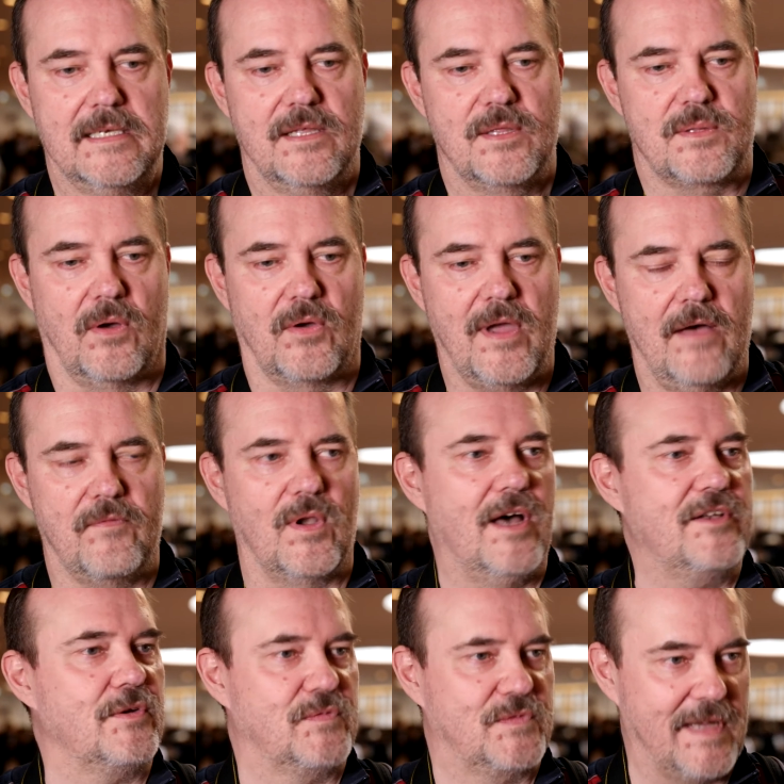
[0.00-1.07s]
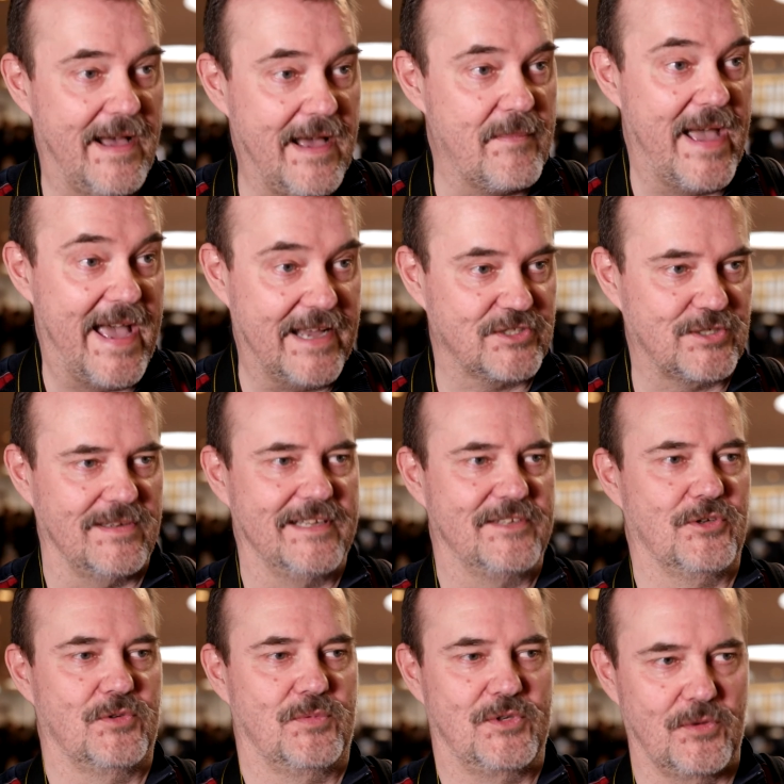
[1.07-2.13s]
So you have a lot of time actually
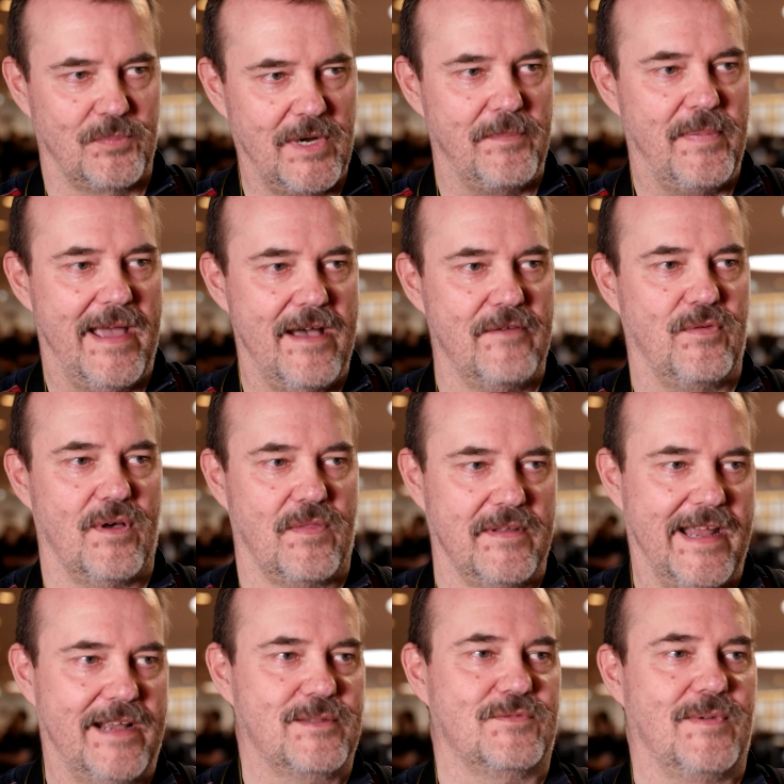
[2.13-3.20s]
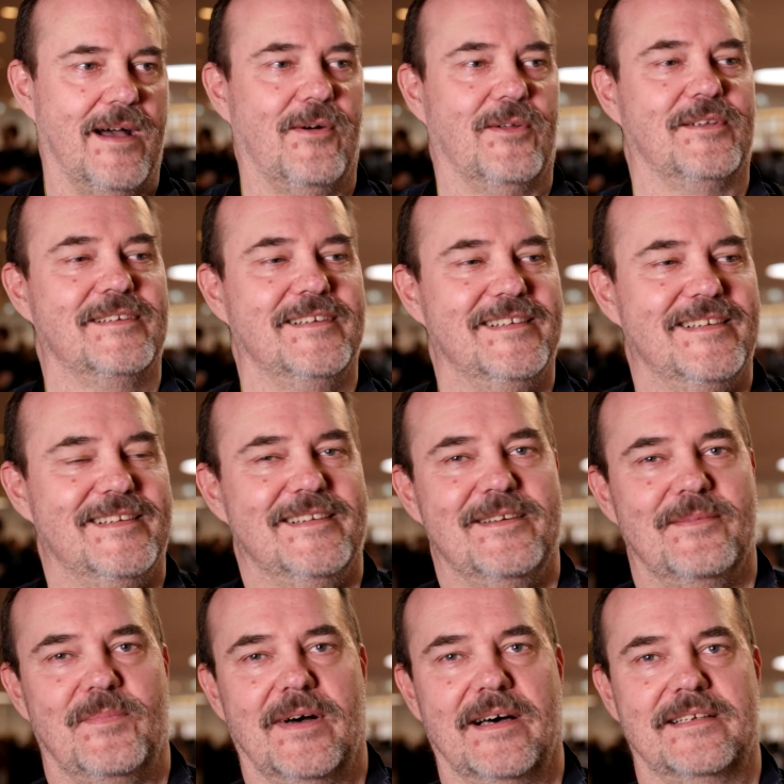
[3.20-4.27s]
to prepare for the next round.
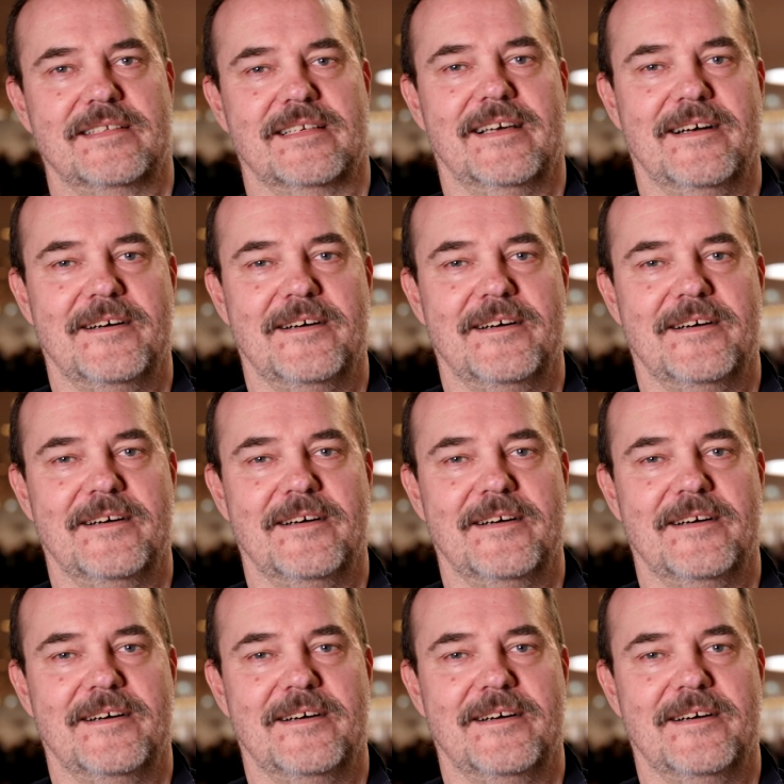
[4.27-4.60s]
But